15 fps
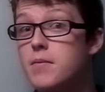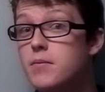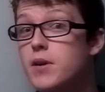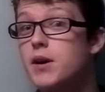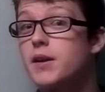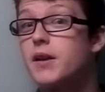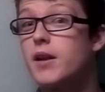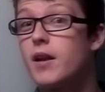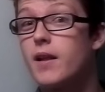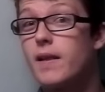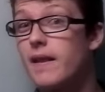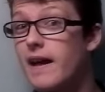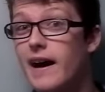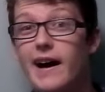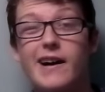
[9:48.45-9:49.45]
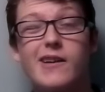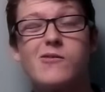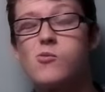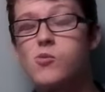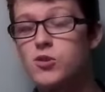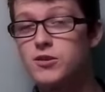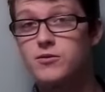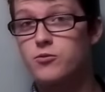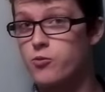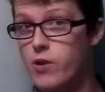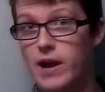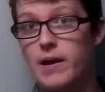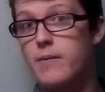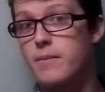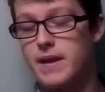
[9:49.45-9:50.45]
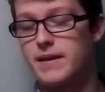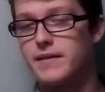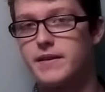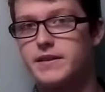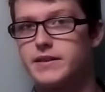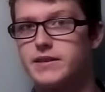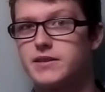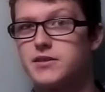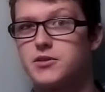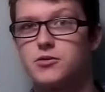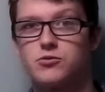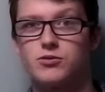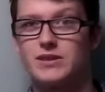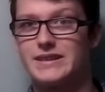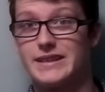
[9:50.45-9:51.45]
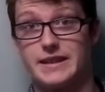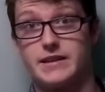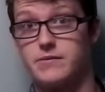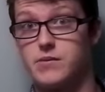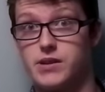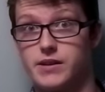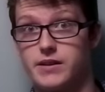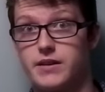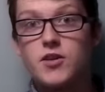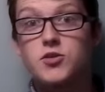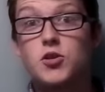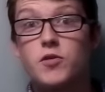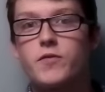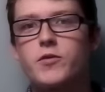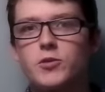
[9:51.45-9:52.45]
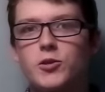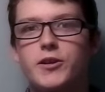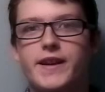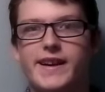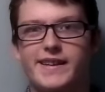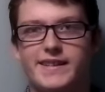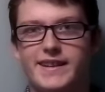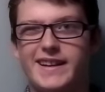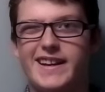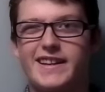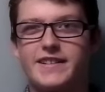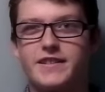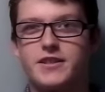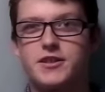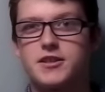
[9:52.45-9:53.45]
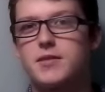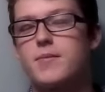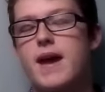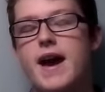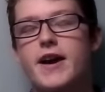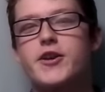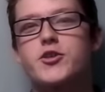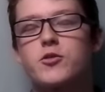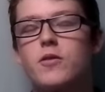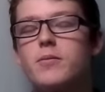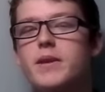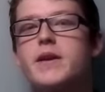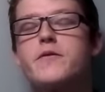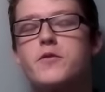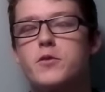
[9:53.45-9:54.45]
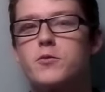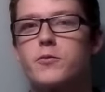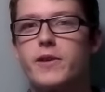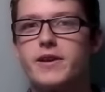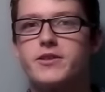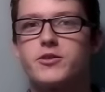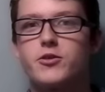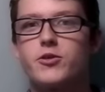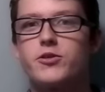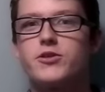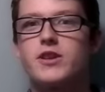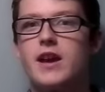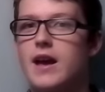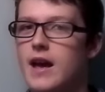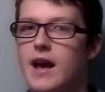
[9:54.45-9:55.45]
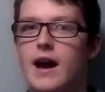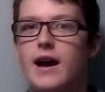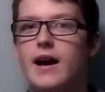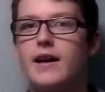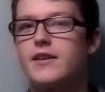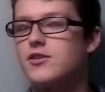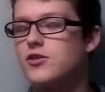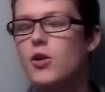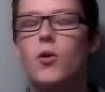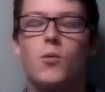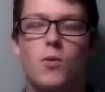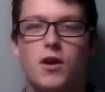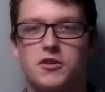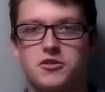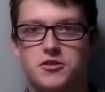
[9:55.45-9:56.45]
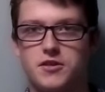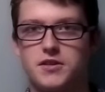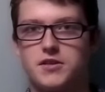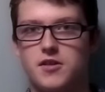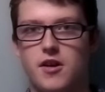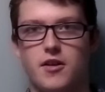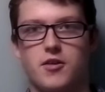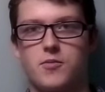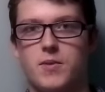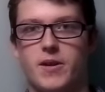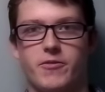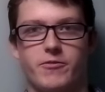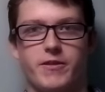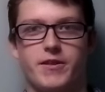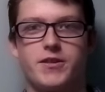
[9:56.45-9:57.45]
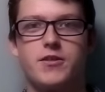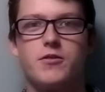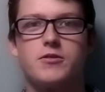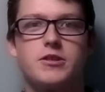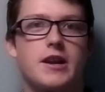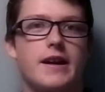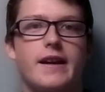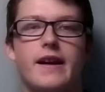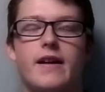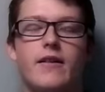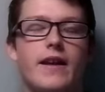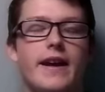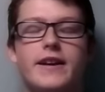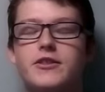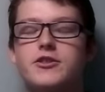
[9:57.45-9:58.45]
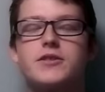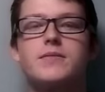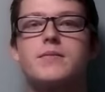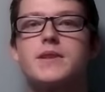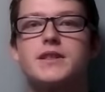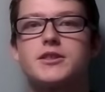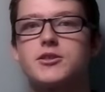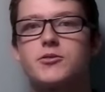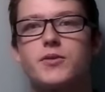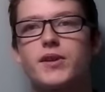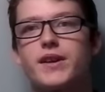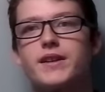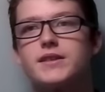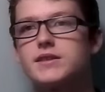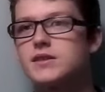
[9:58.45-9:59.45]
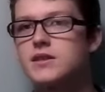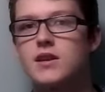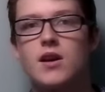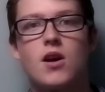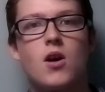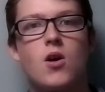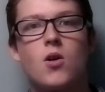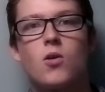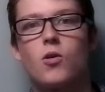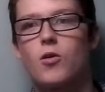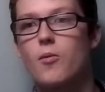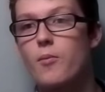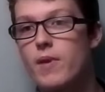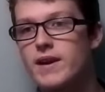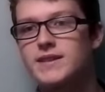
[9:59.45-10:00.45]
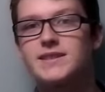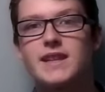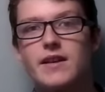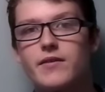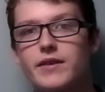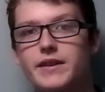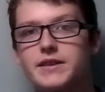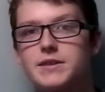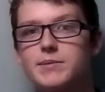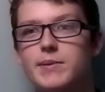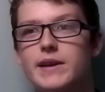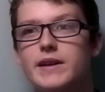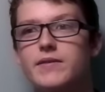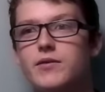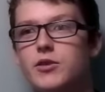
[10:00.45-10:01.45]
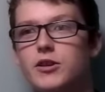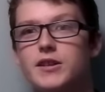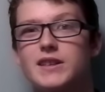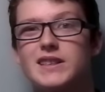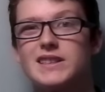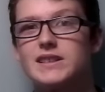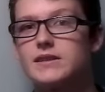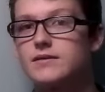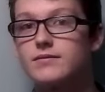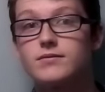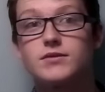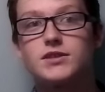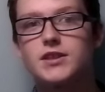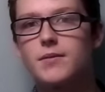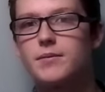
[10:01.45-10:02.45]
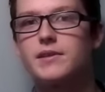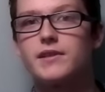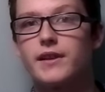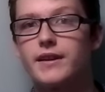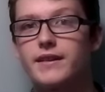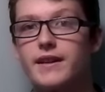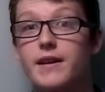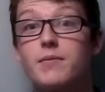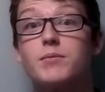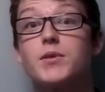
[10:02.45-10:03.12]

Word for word: but I wouldn't recommend this to really anybody. So if you're looking to get into some actual Bigfoot research, don't watch this documentary. Go check out Ancient Mysteries or Best Evidence Bigfoot, something like that.